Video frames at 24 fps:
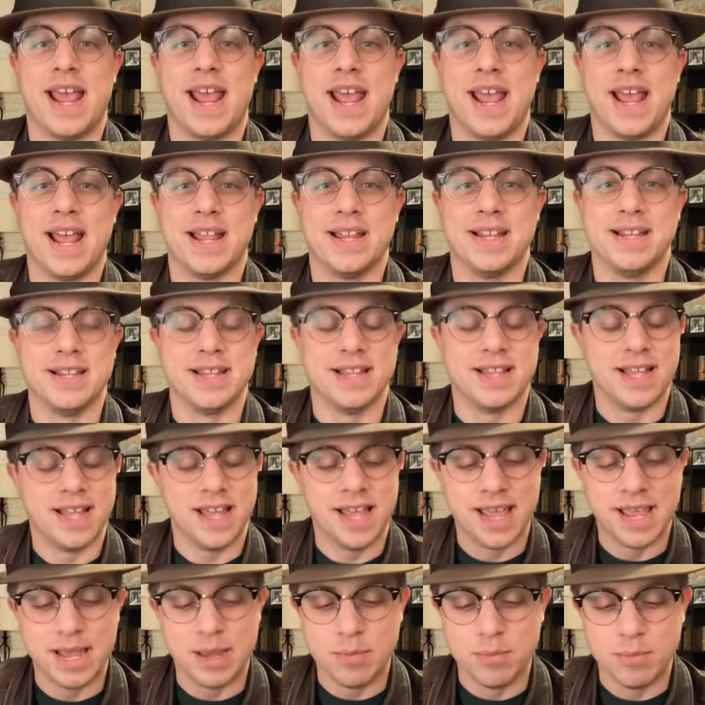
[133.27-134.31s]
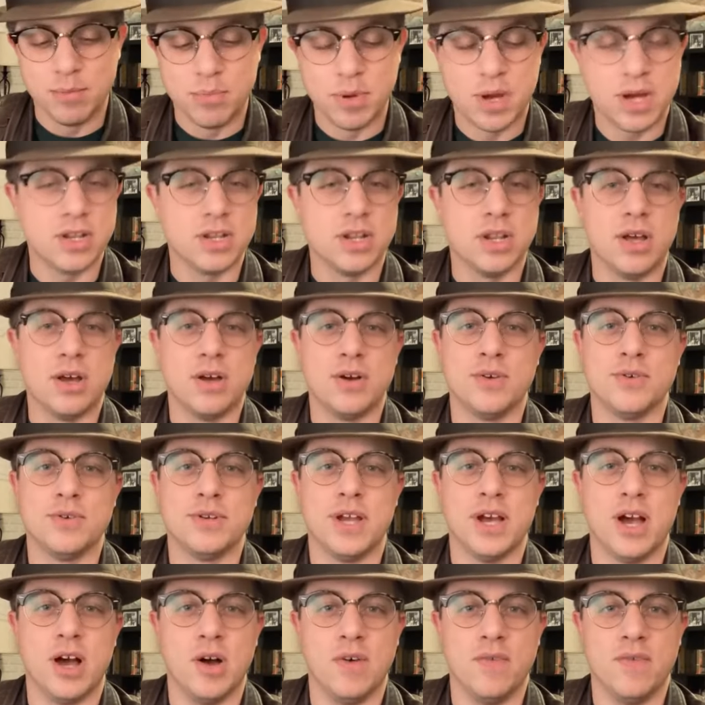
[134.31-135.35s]
and a
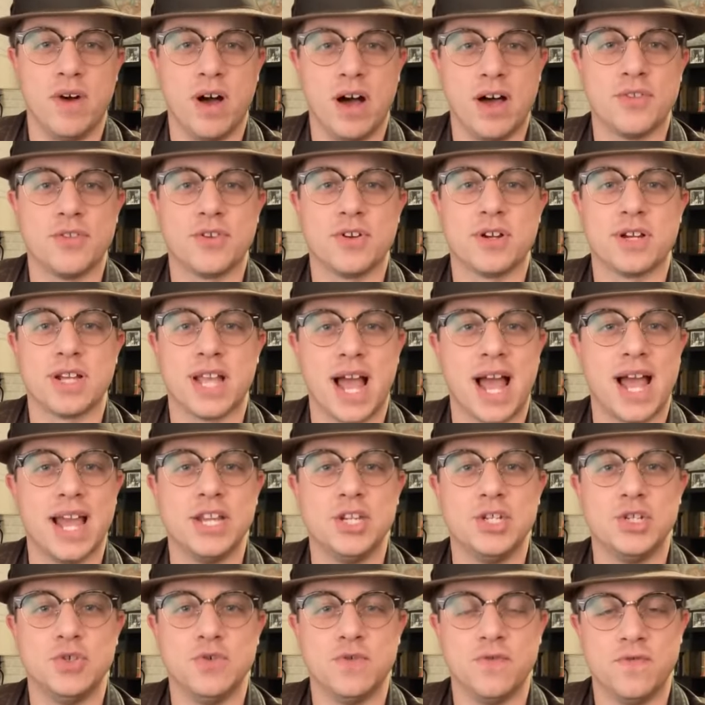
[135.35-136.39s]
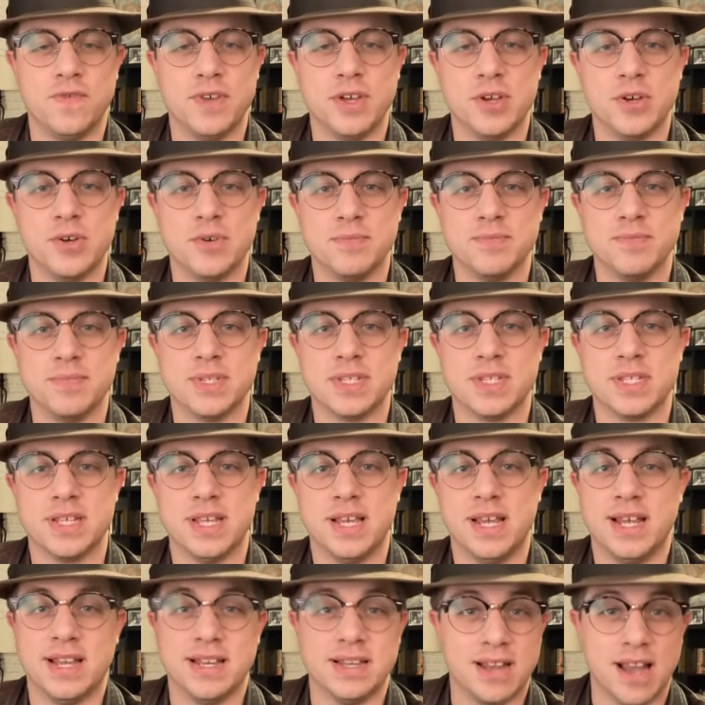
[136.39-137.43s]
buttload of other kaiju films,
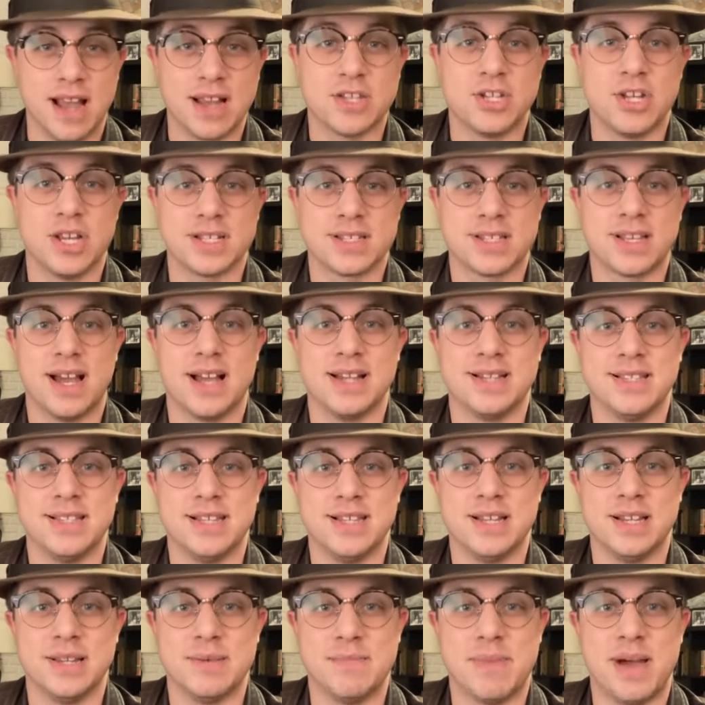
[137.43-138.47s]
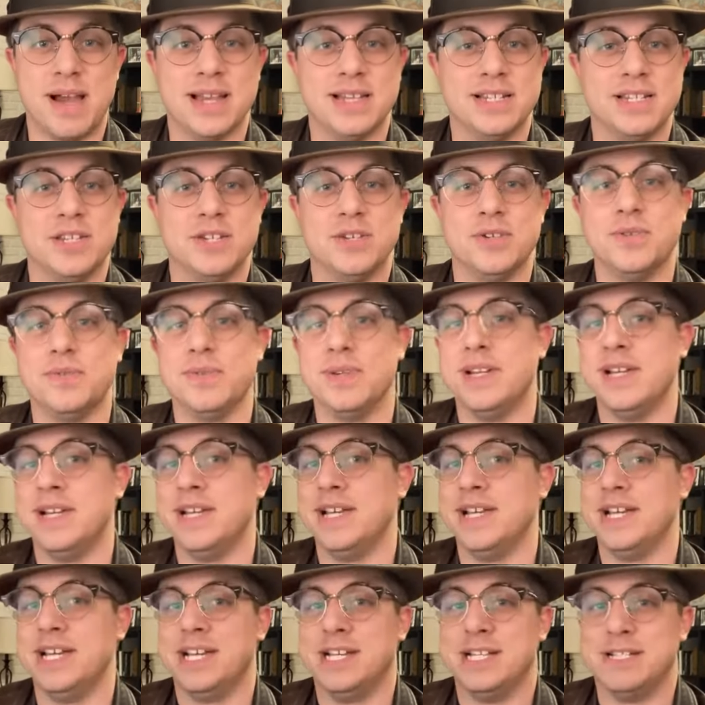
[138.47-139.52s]
not just Godzilla, mind you,
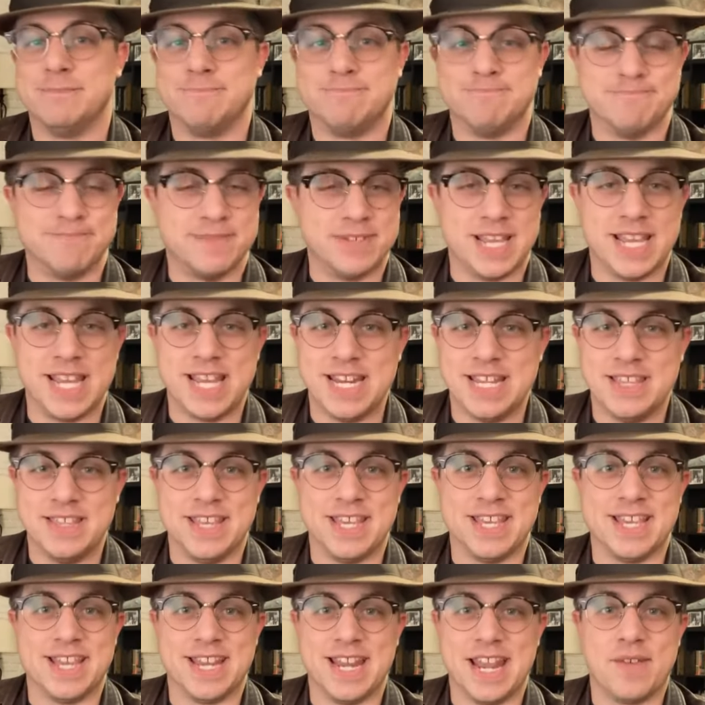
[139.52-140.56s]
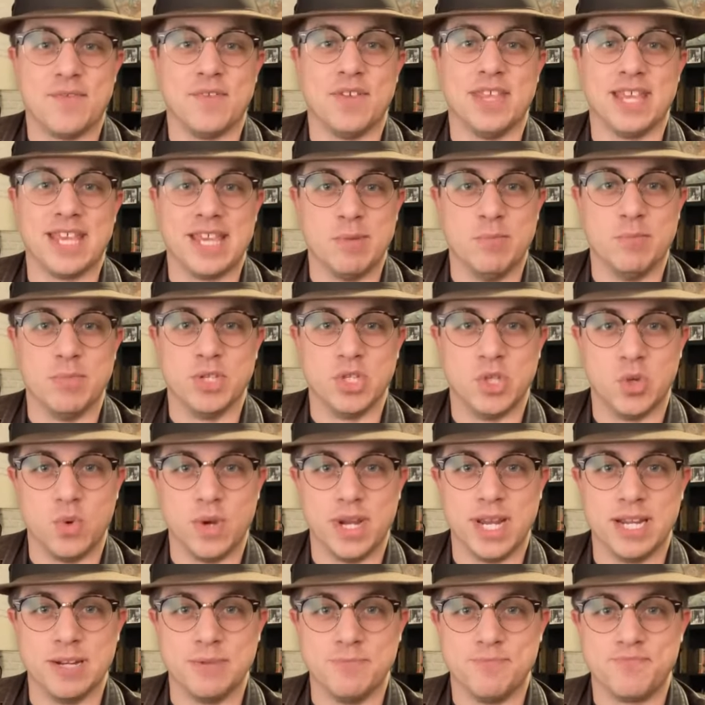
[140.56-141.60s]
anything and everything in
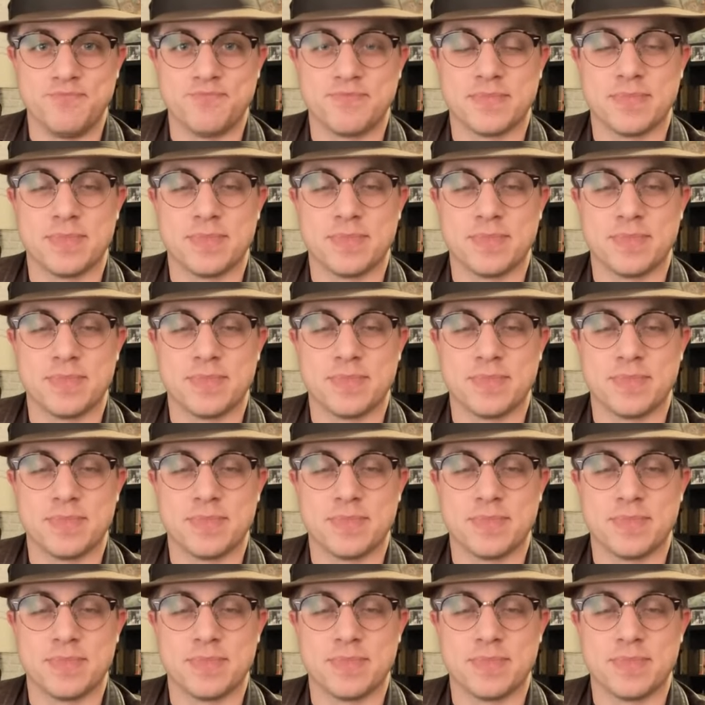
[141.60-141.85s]
between.